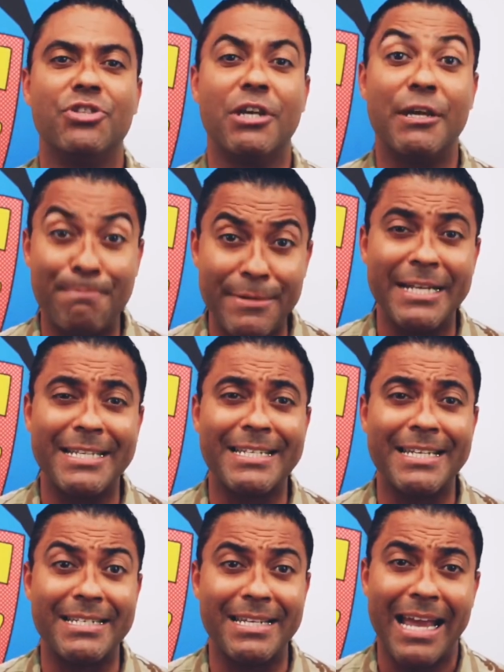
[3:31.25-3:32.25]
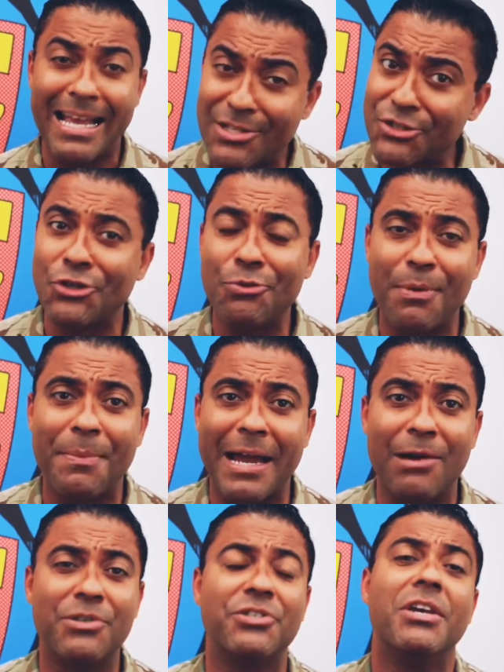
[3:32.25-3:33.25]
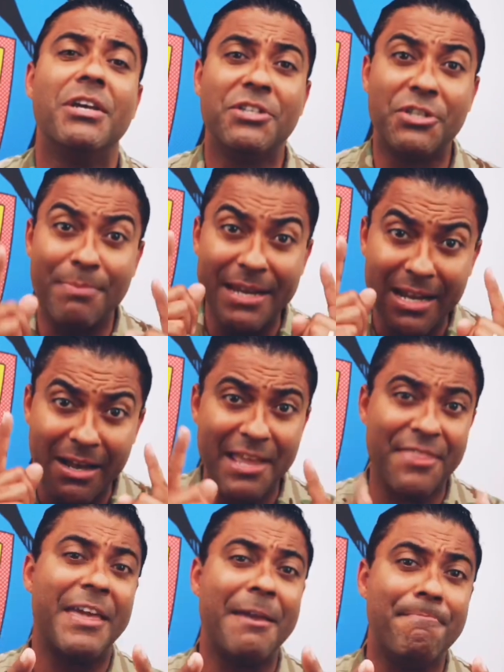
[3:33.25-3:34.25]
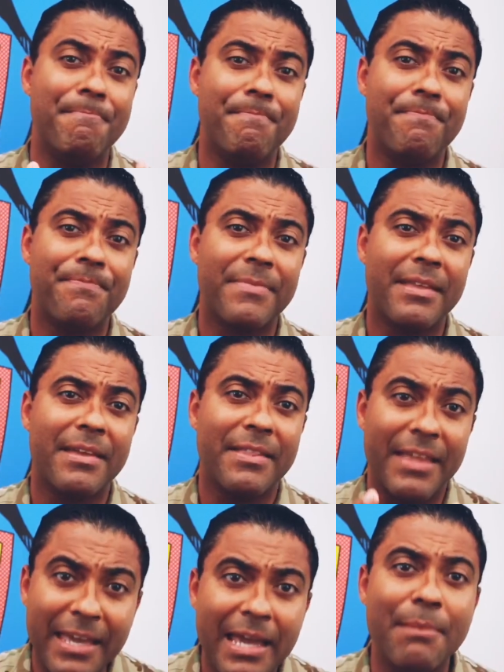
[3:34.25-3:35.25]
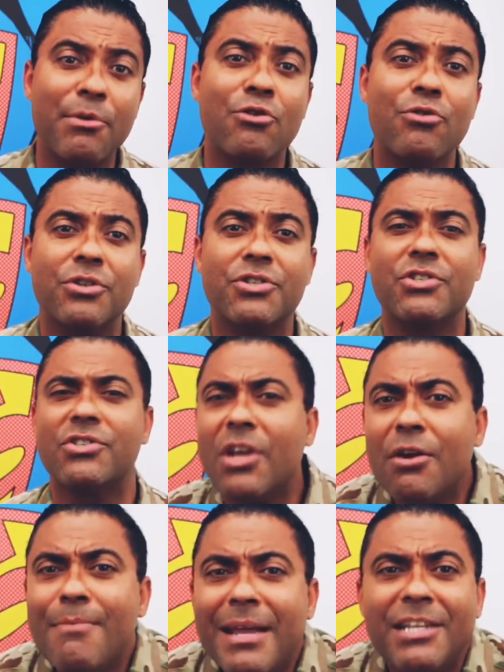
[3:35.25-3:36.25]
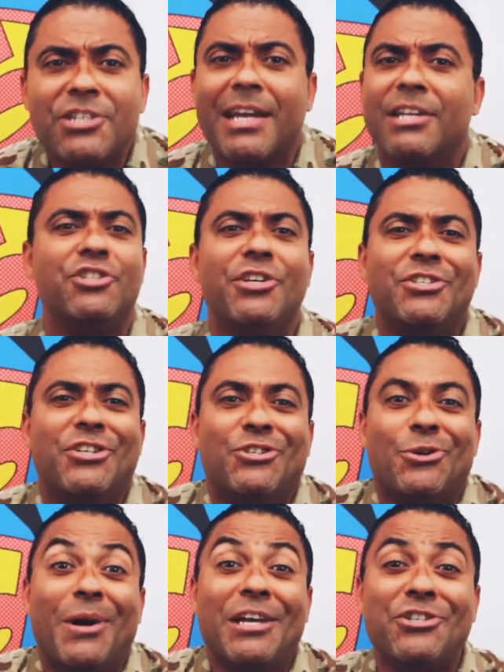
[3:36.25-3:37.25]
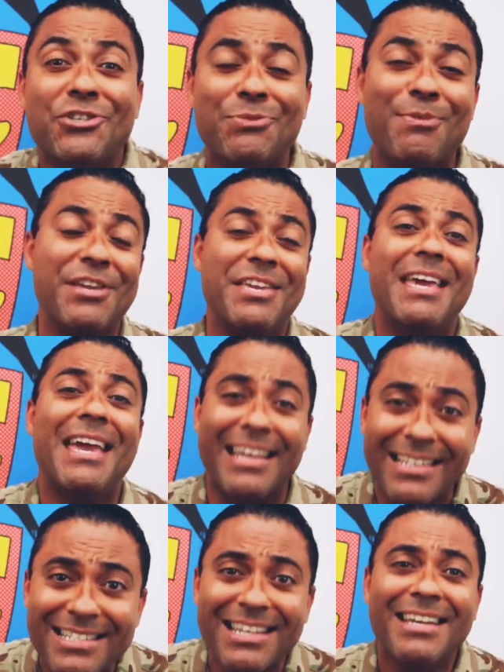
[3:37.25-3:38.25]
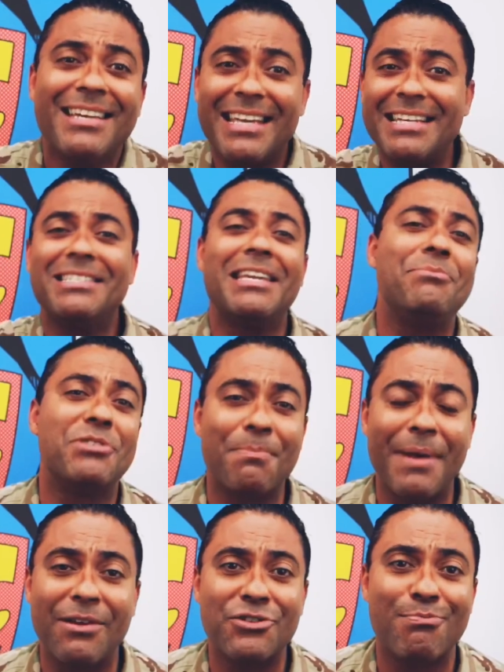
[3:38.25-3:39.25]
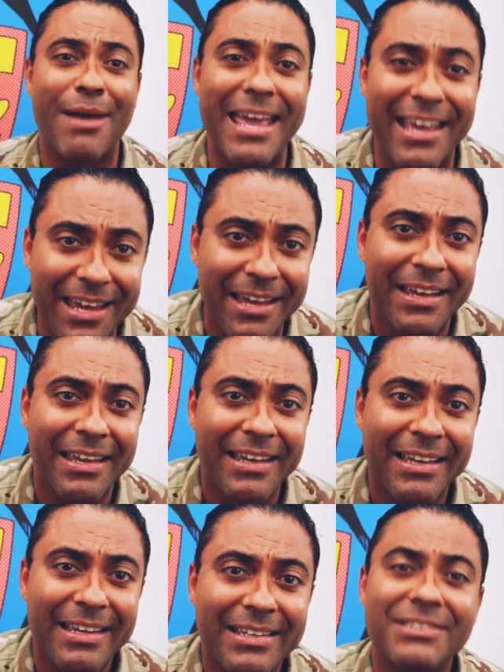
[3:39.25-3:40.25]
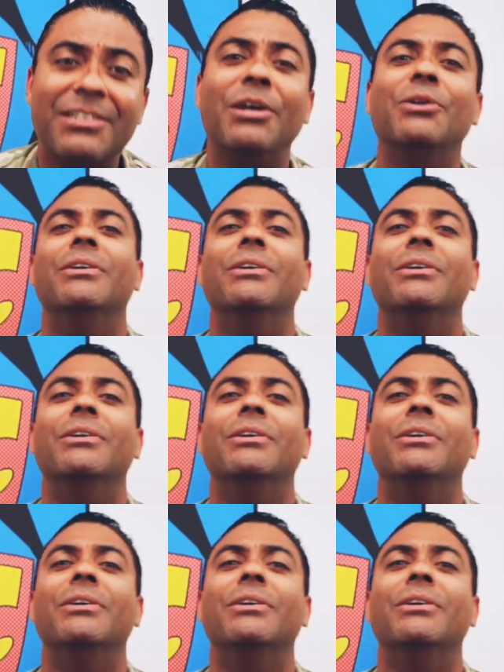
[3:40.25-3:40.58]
abilities and superpowers to be like them. They came across so many challenging situations, but yet they seem to bounce back. So,